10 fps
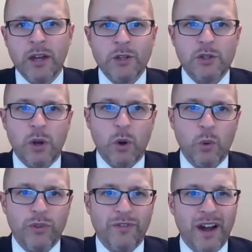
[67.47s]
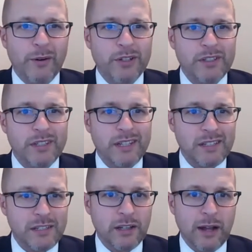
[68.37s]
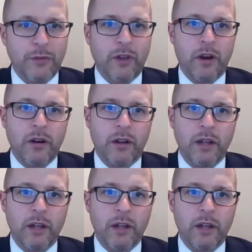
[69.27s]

So the virus is still out there.